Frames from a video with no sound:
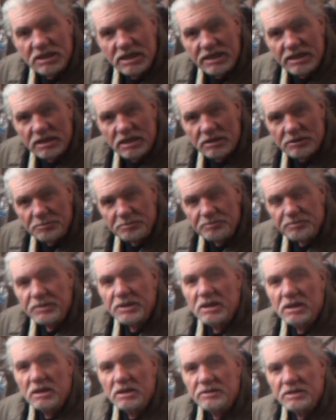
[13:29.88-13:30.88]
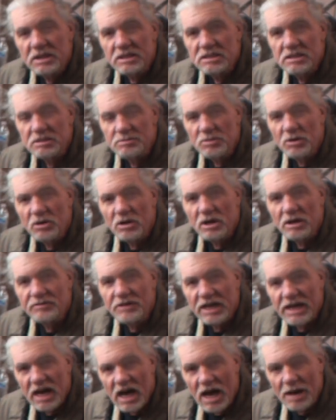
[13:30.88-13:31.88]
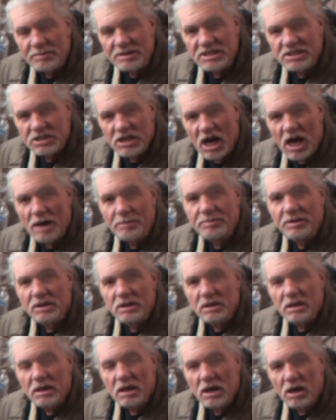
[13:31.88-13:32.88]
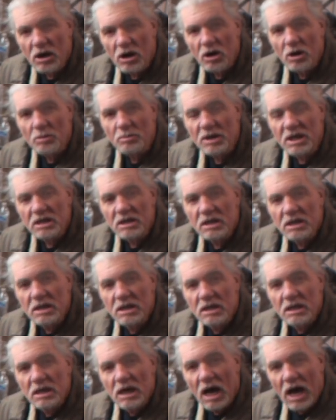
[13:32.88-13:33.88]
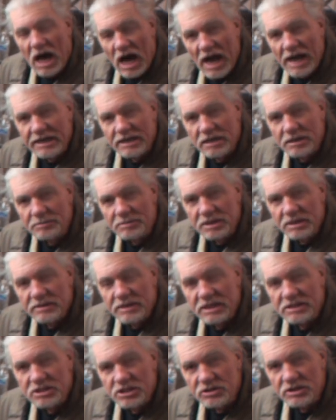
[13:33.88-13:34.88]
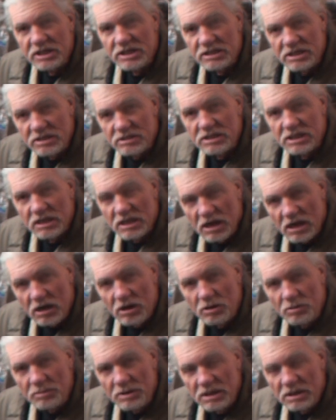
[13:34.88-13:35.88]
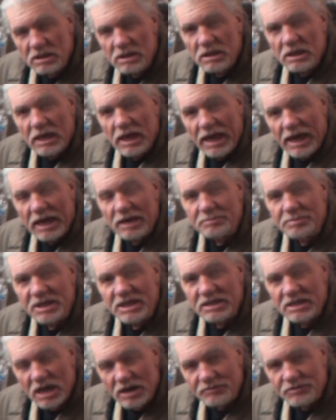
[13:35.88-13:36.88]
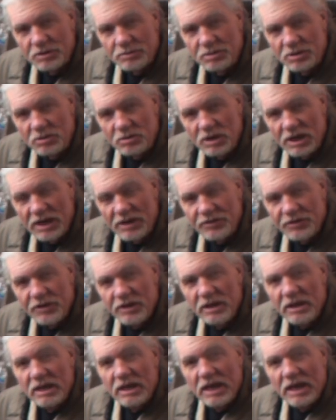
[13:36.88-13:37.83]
cleaner. This is more of a hobby shop home item that you can use at home and be comfortable with